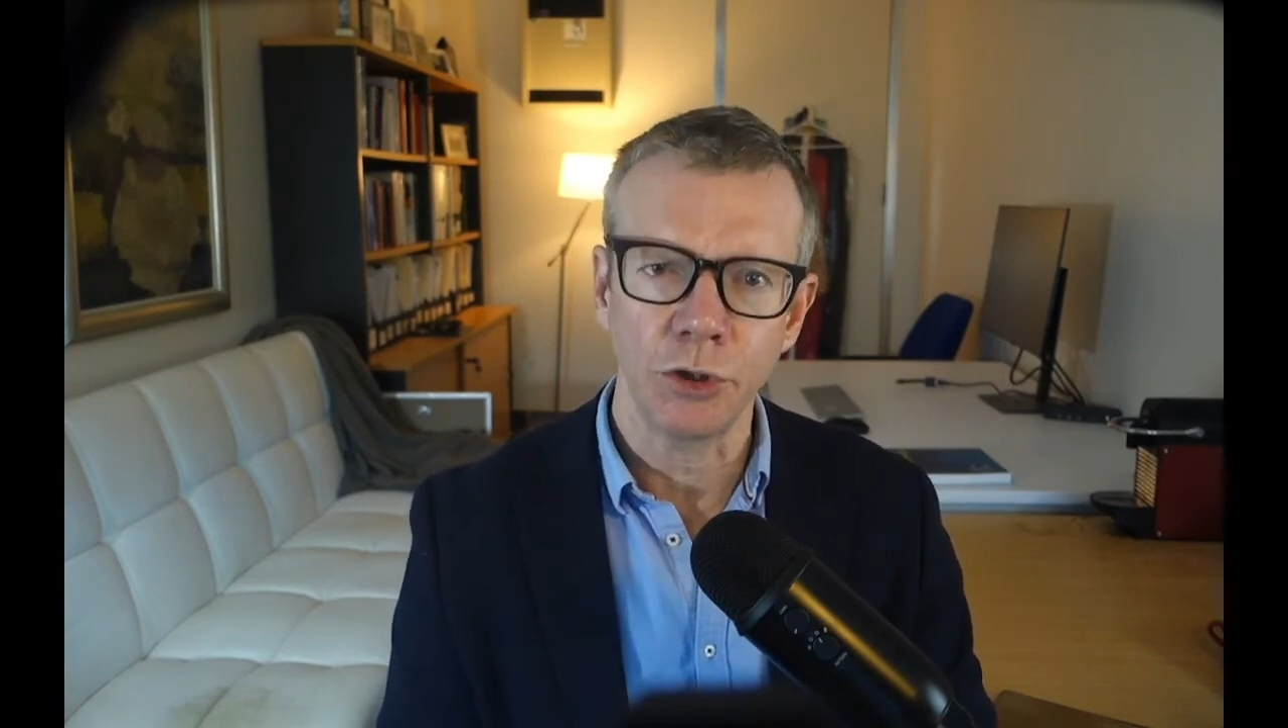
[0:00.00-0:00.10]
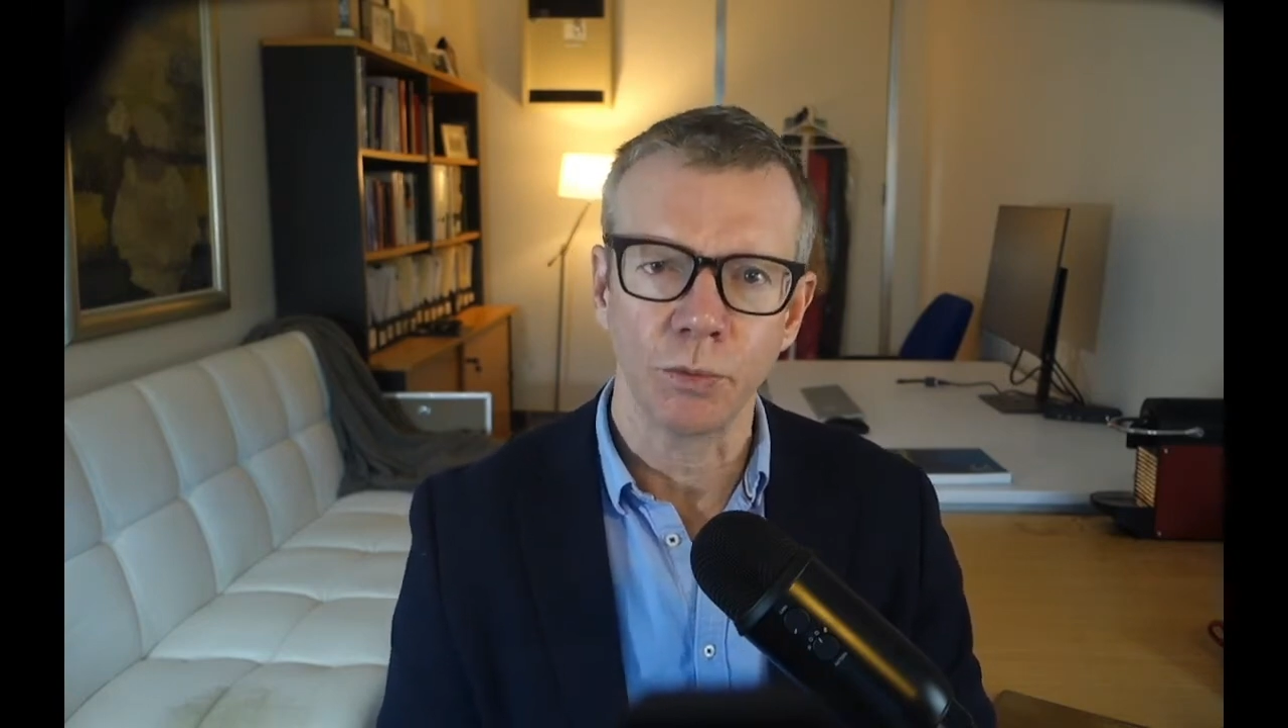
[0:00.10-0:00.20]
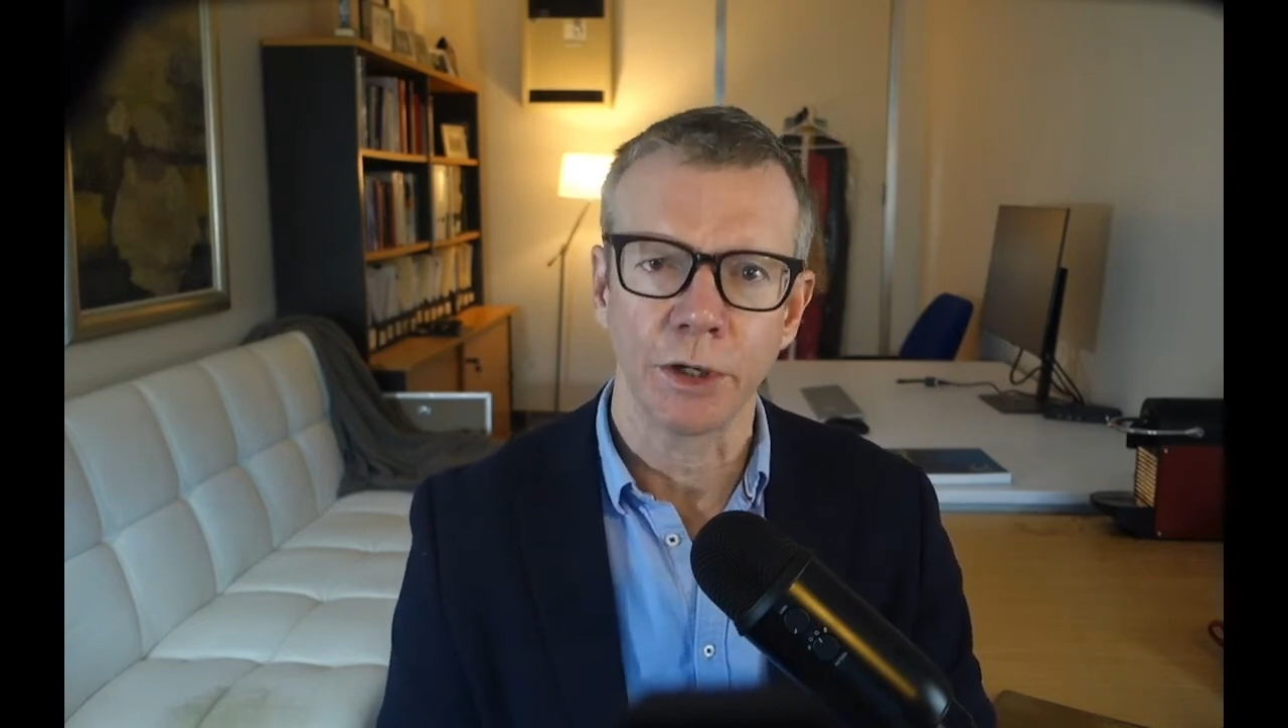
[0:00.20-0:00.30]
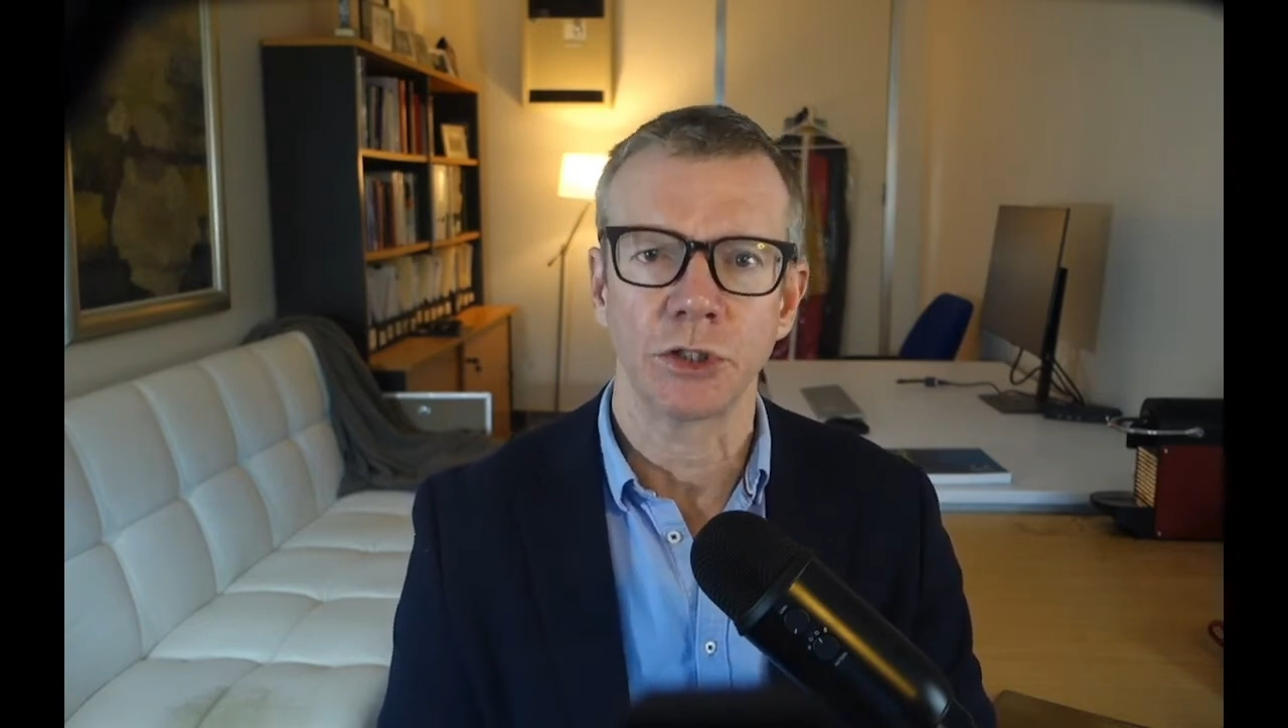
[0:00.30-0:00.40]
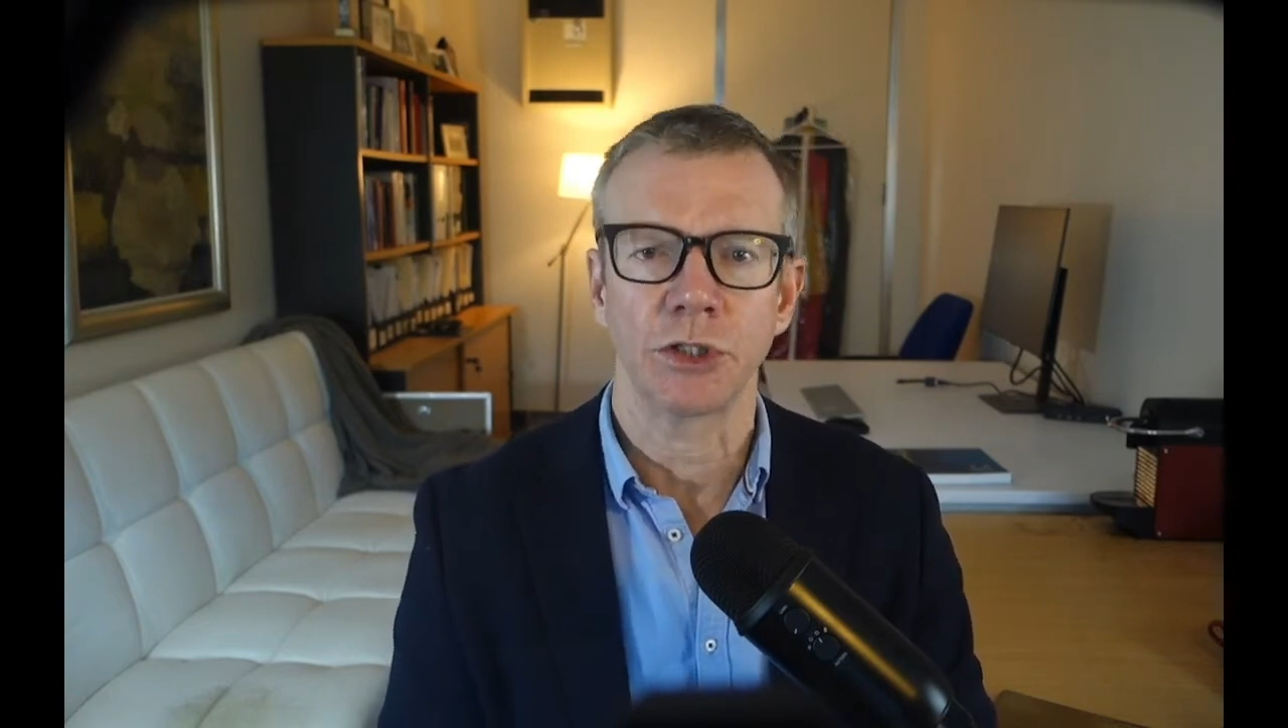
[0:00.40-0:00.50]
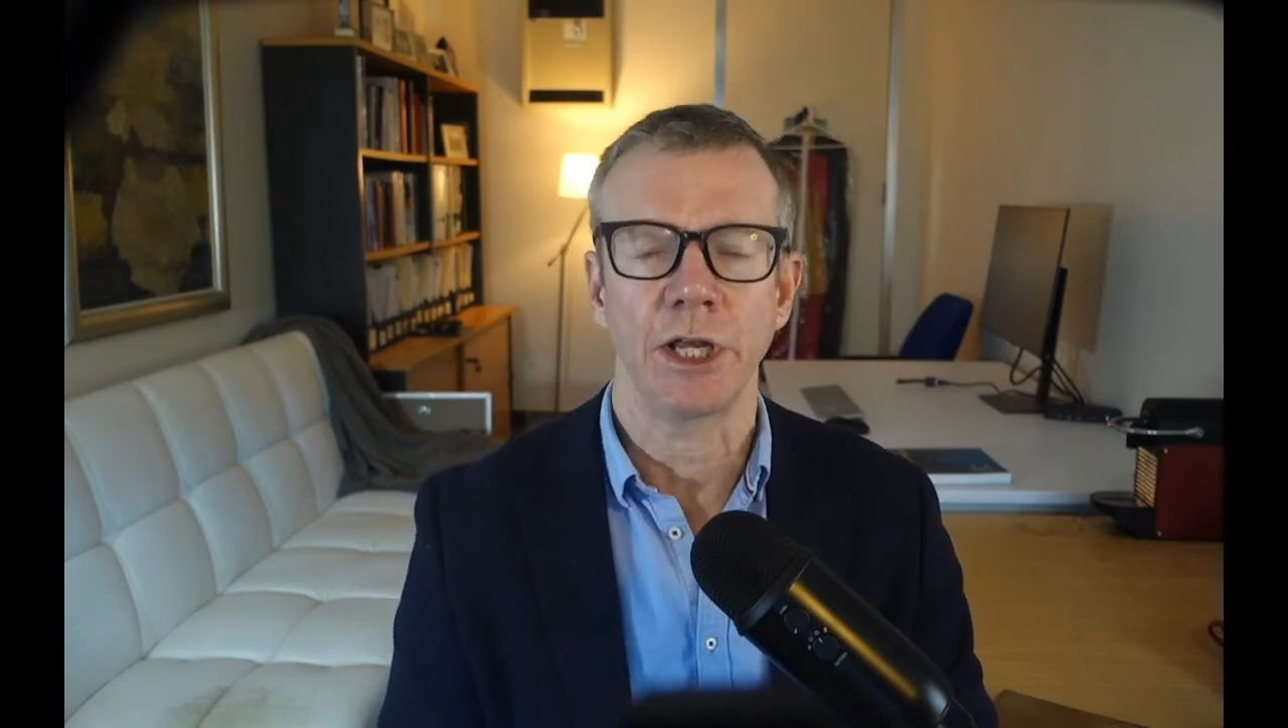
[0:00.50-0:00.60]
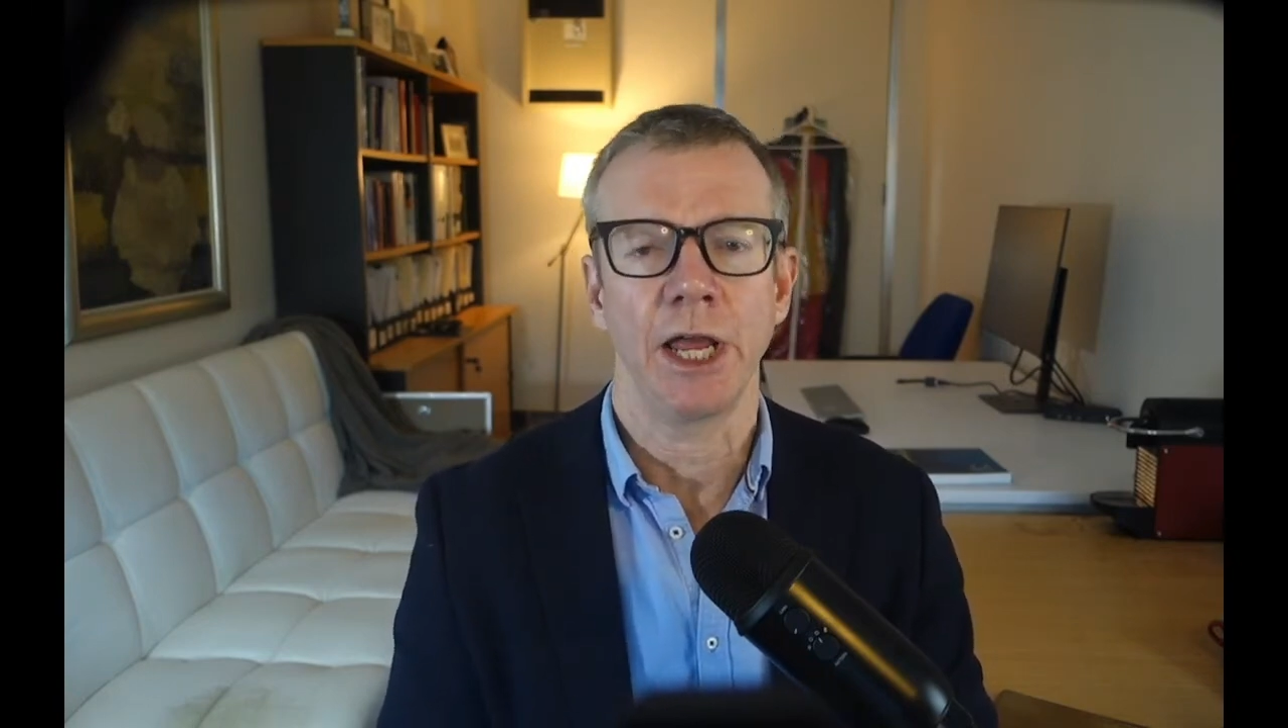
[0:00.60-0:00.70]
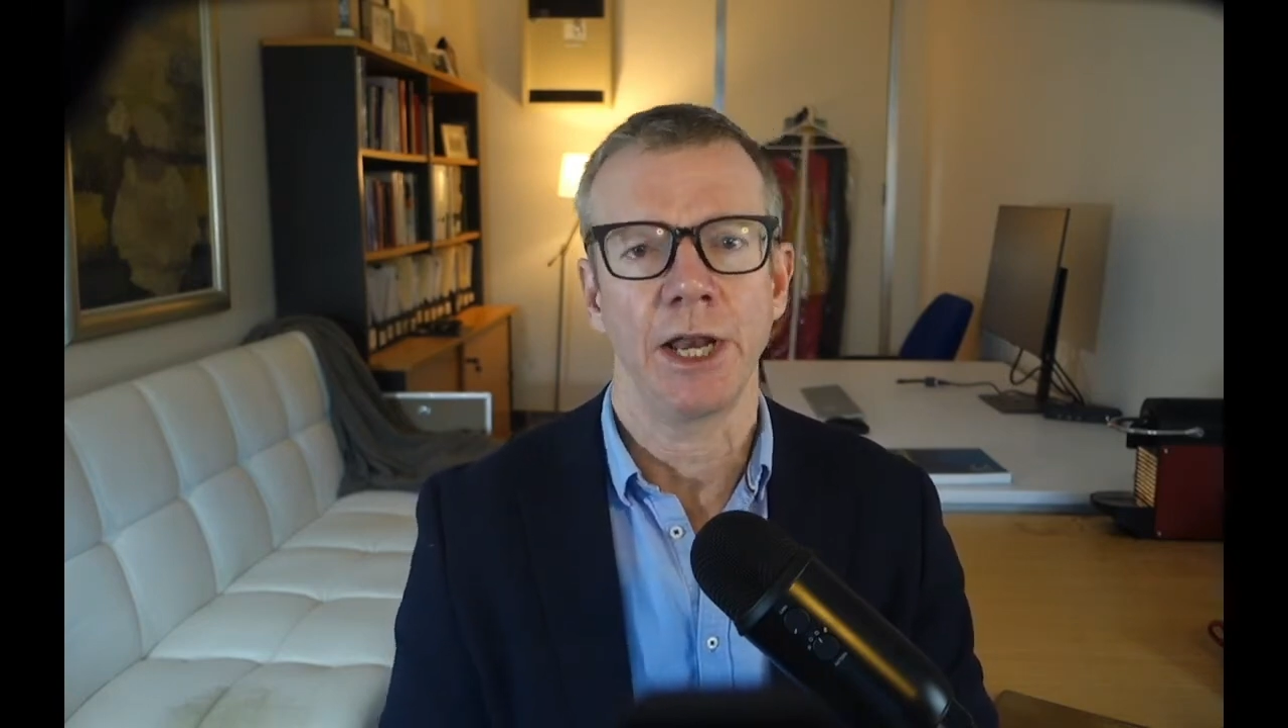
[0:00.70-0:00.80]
understand